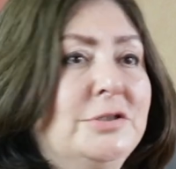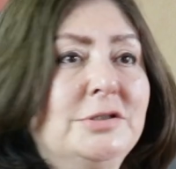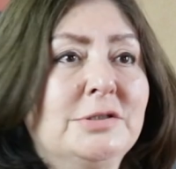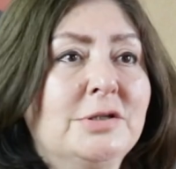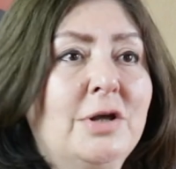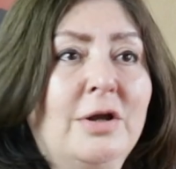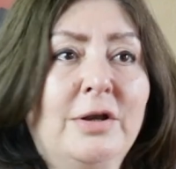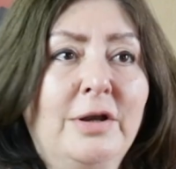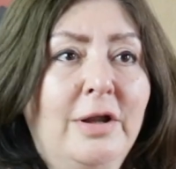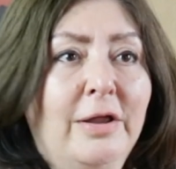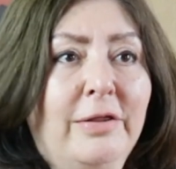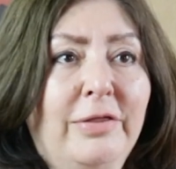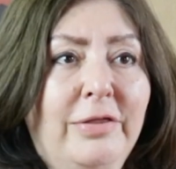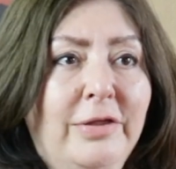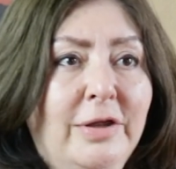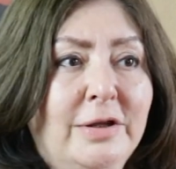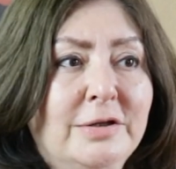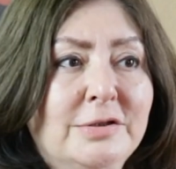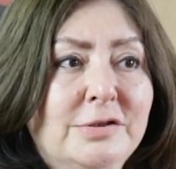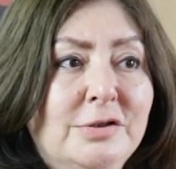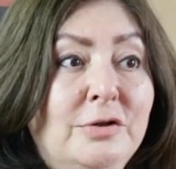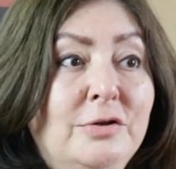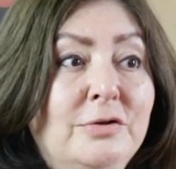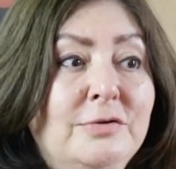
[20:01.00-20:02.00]
she's got
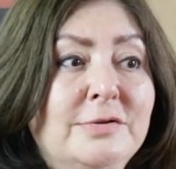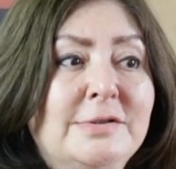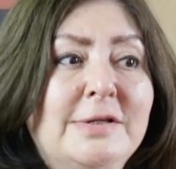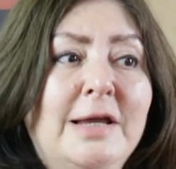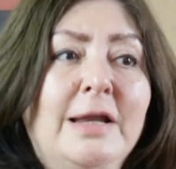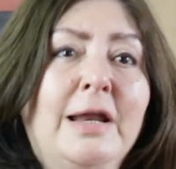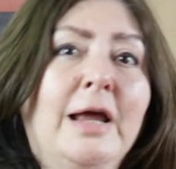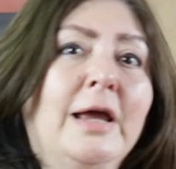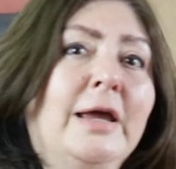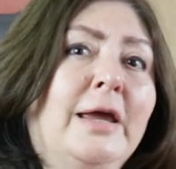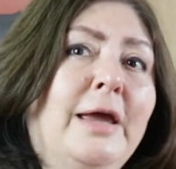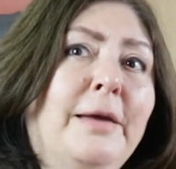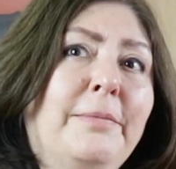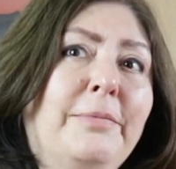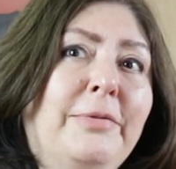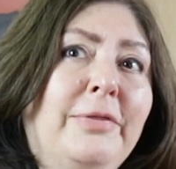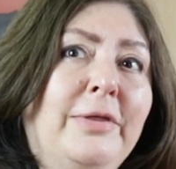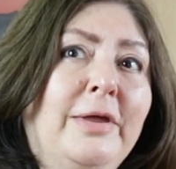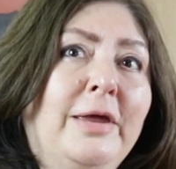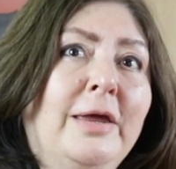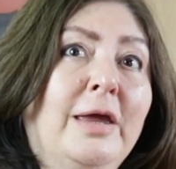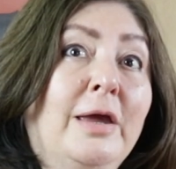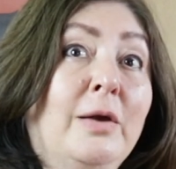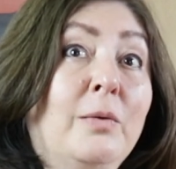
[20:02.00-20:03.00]
nothing to lose." And I
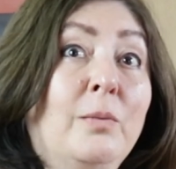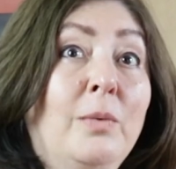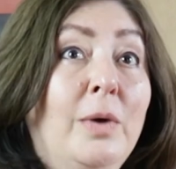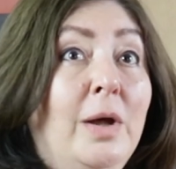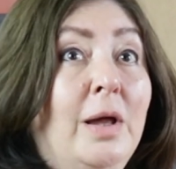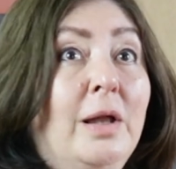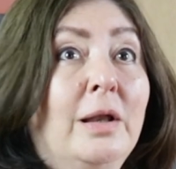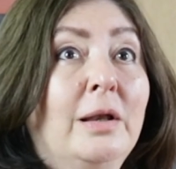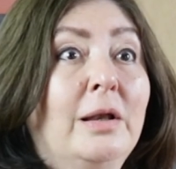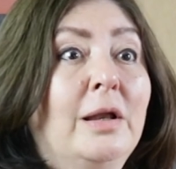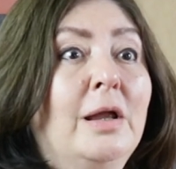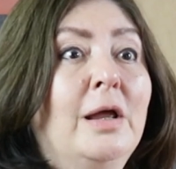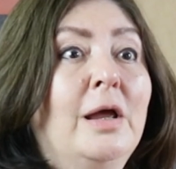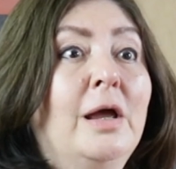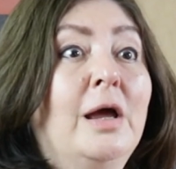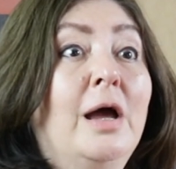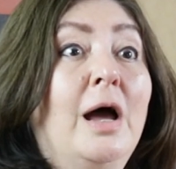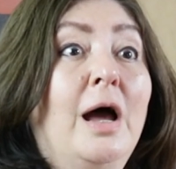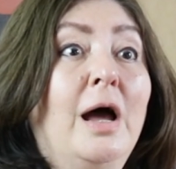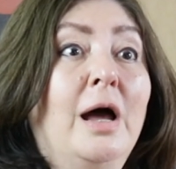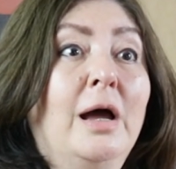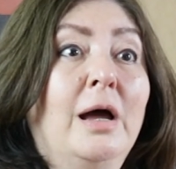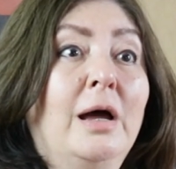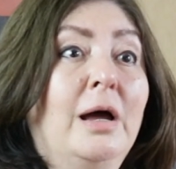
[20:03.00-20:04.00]
kept thinking, well,
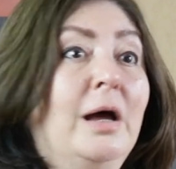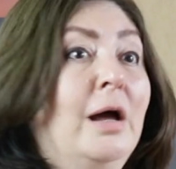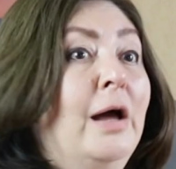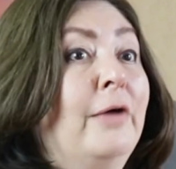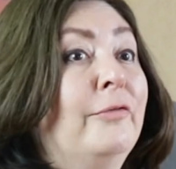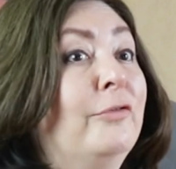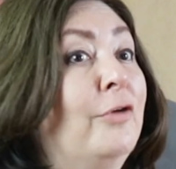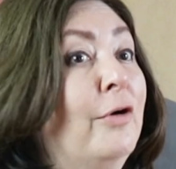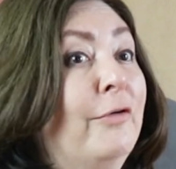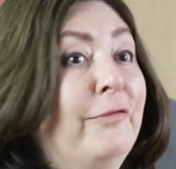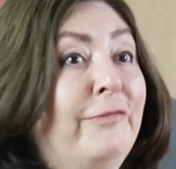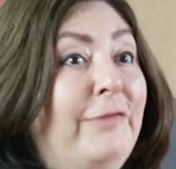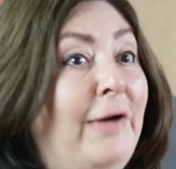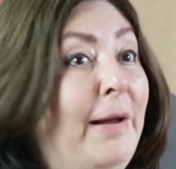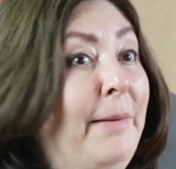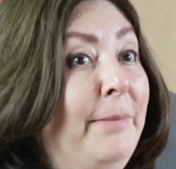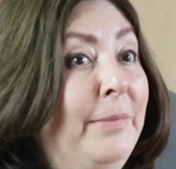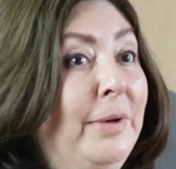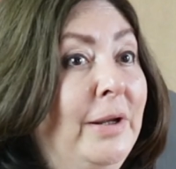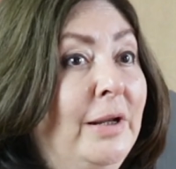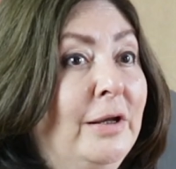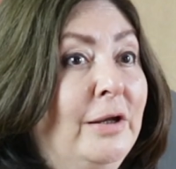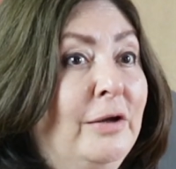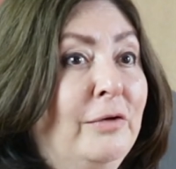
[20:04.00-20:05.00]
uh, I've got
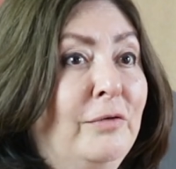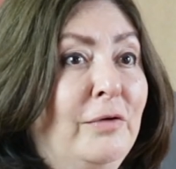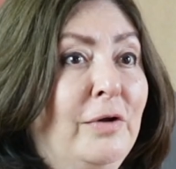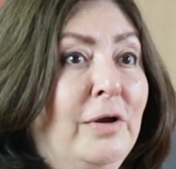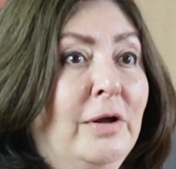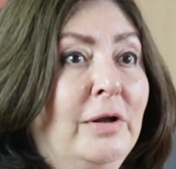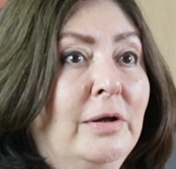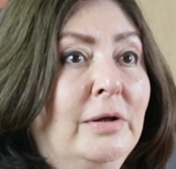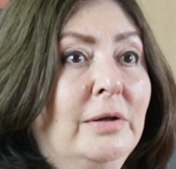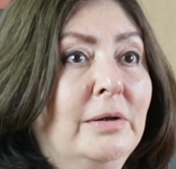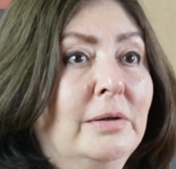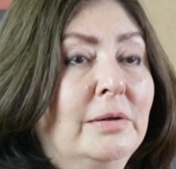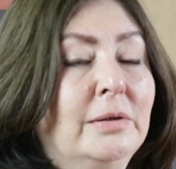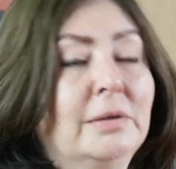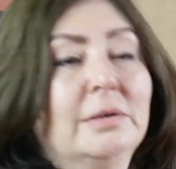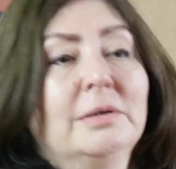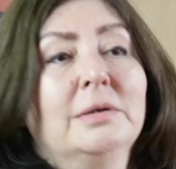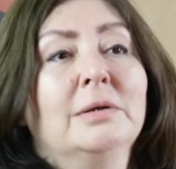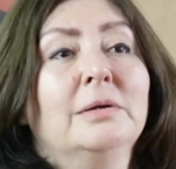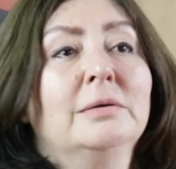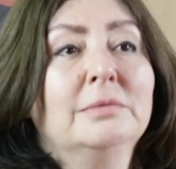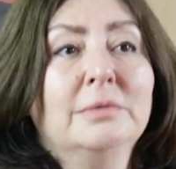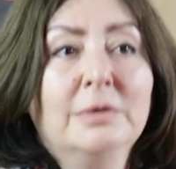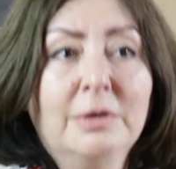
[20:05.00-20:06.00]
family in Iran.
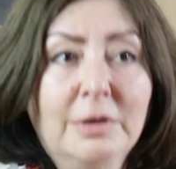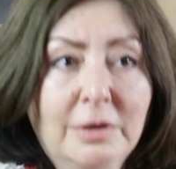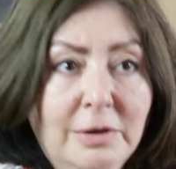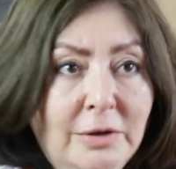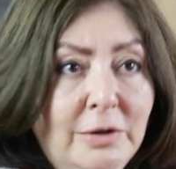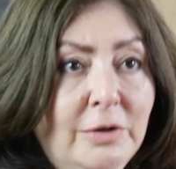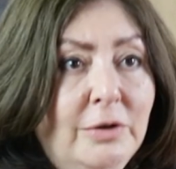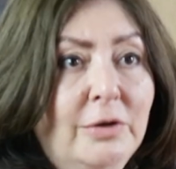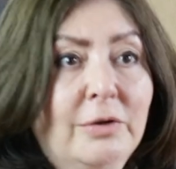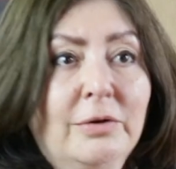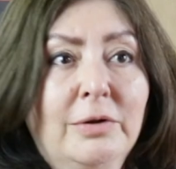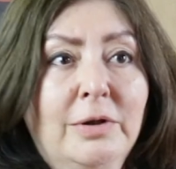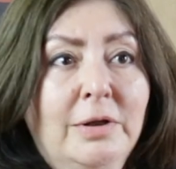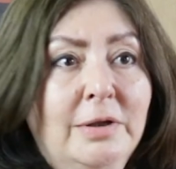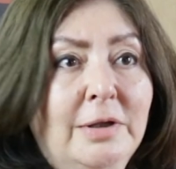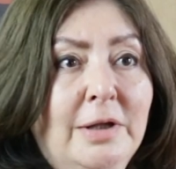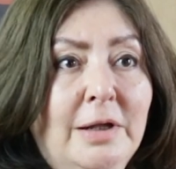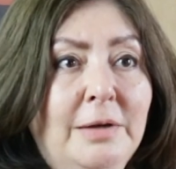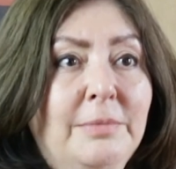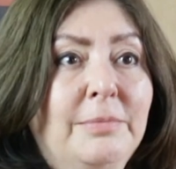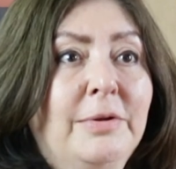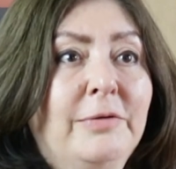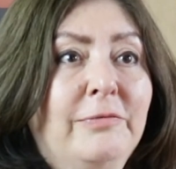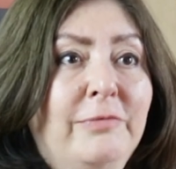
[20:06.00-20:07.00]
Uh, you know,
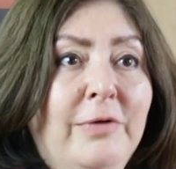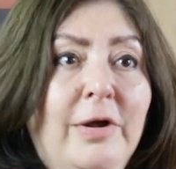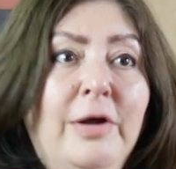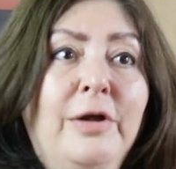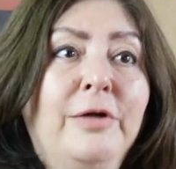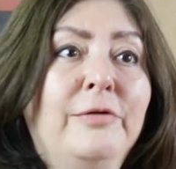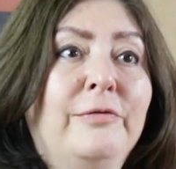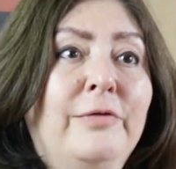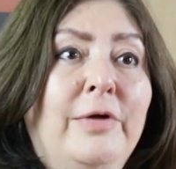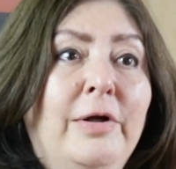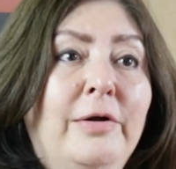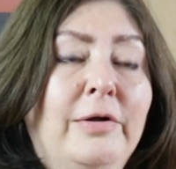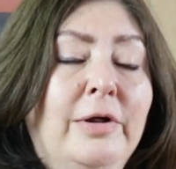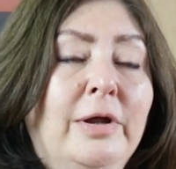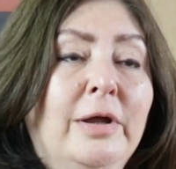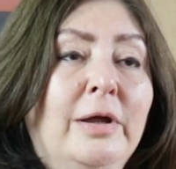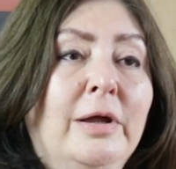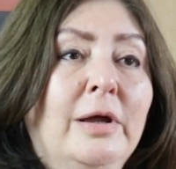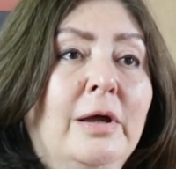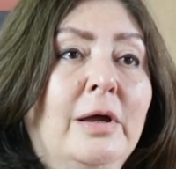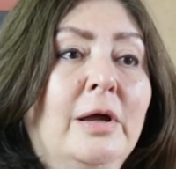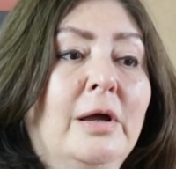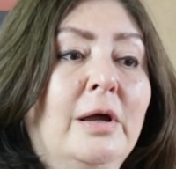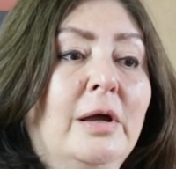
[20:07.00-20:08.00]
it can be very,
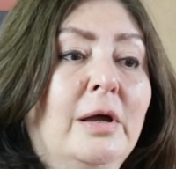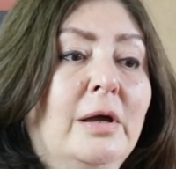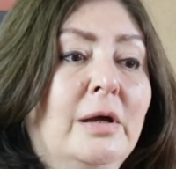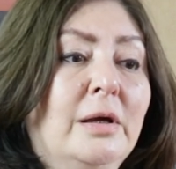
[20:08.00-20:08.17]
very.